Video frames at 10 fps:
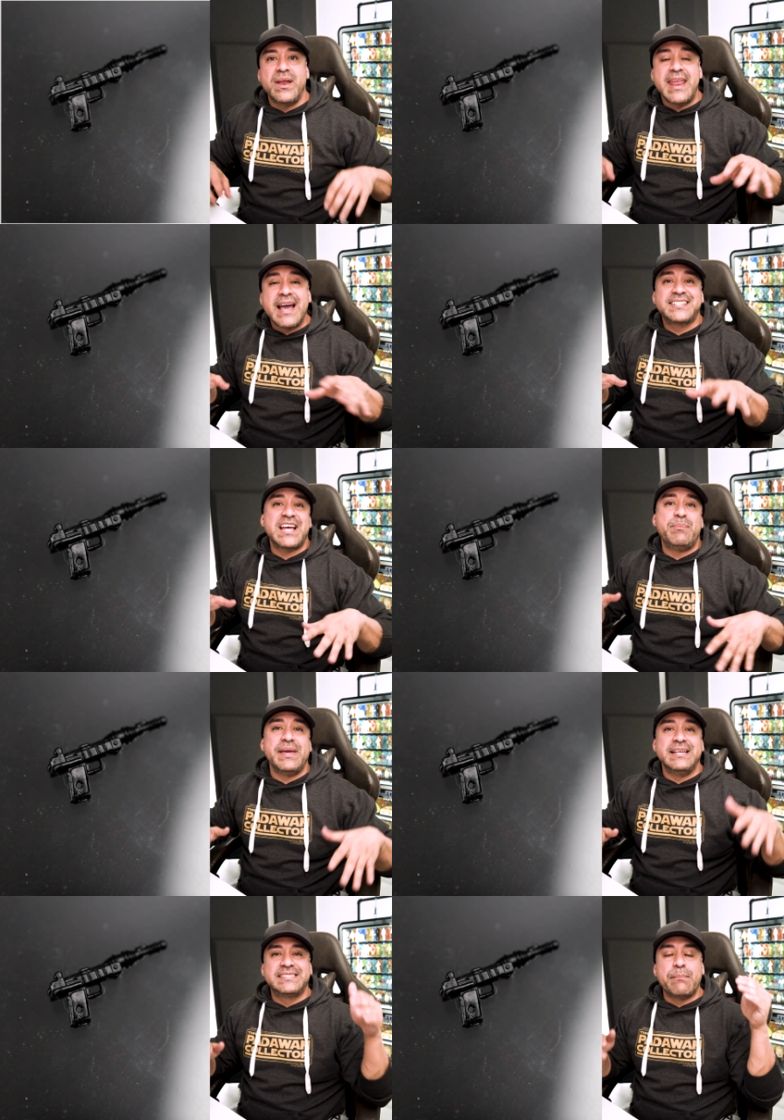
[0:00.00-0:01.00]
next up
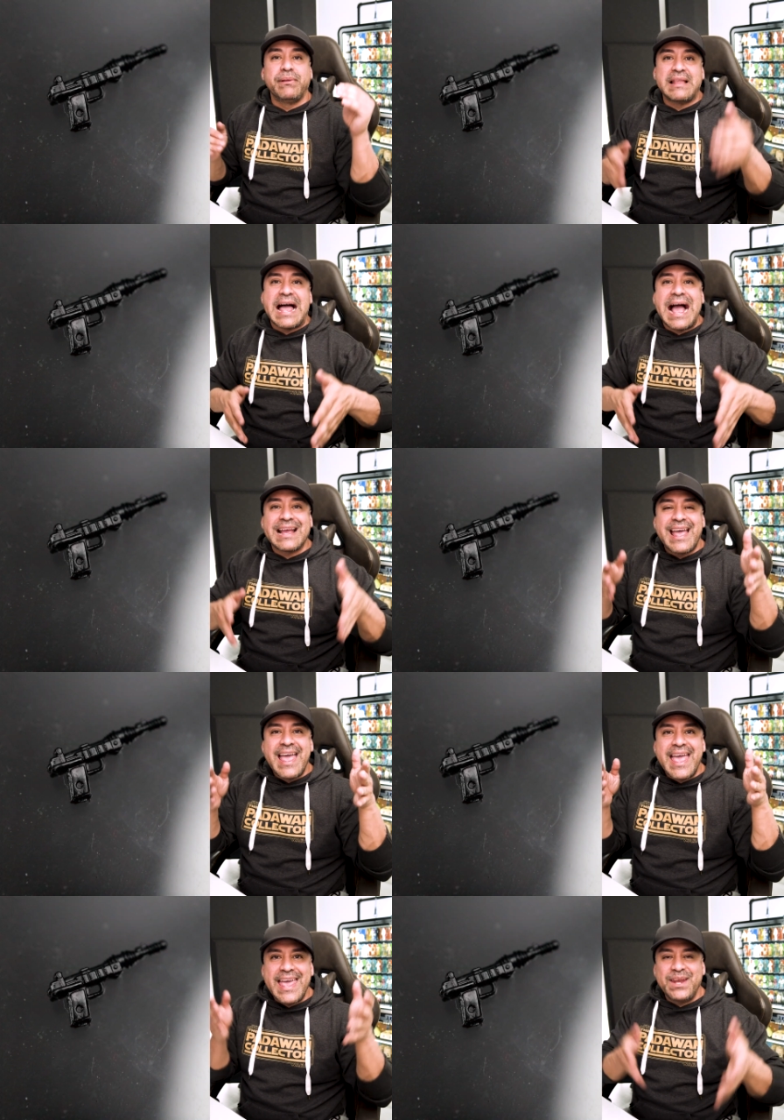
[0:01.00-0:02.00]
is the black
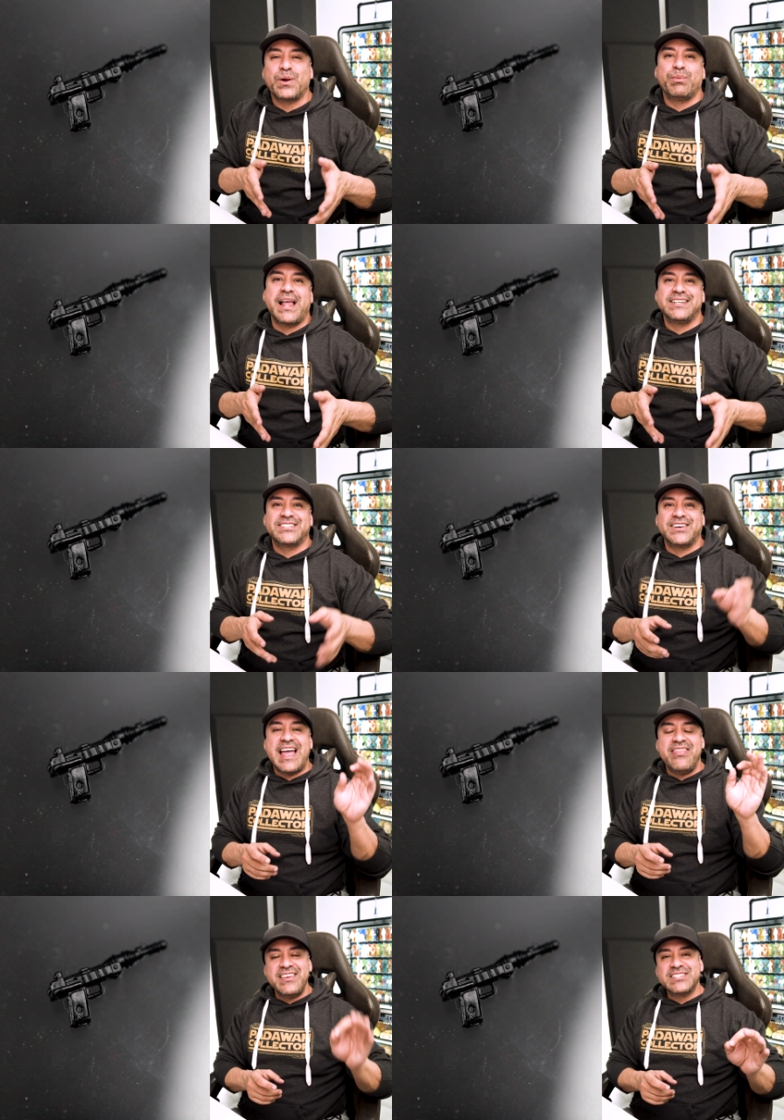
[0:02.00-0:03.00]
Endor Blaster,
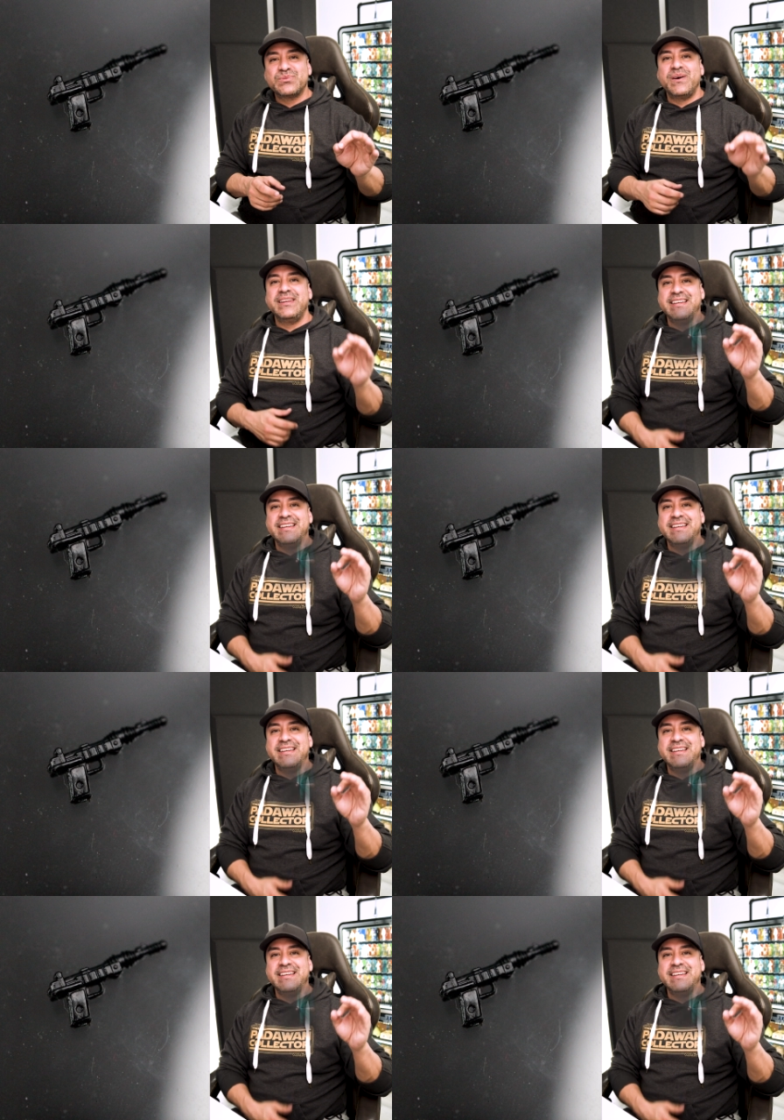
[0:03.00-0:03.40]
and this one